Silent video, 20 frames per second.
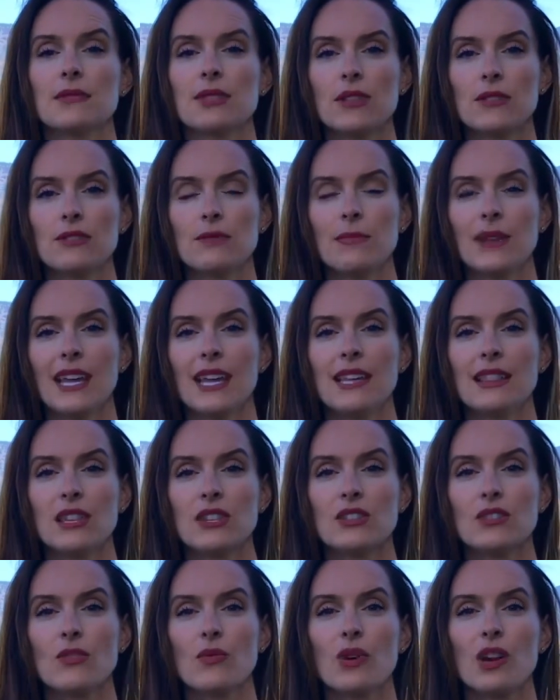so being in
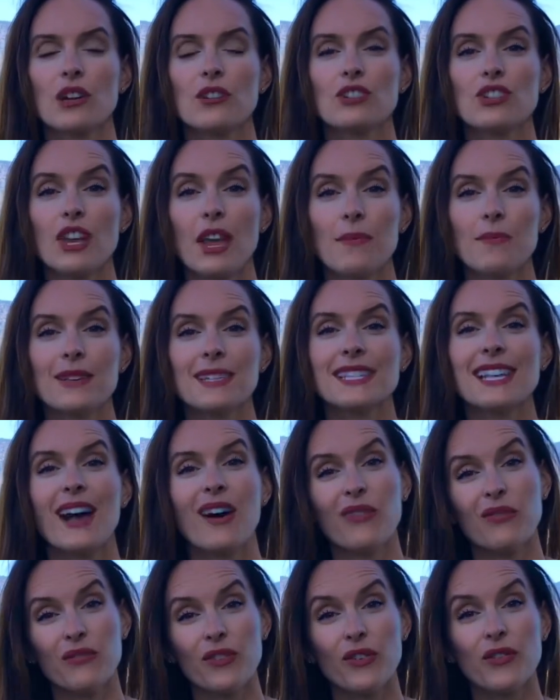the square shape is
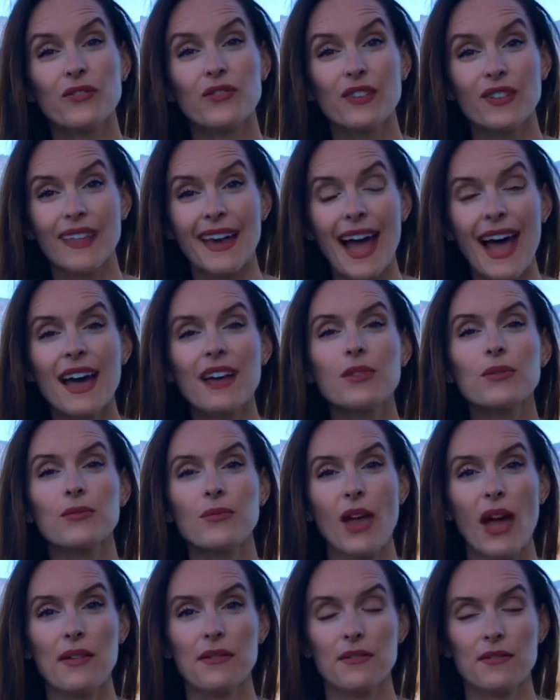helpful for that
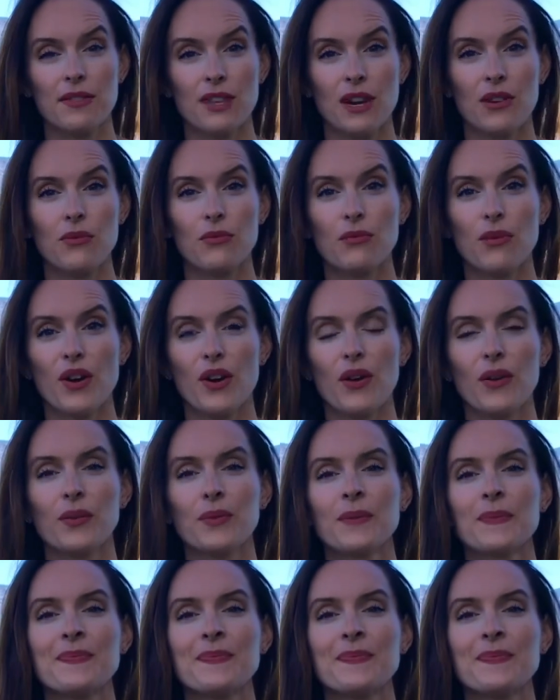rather than a row.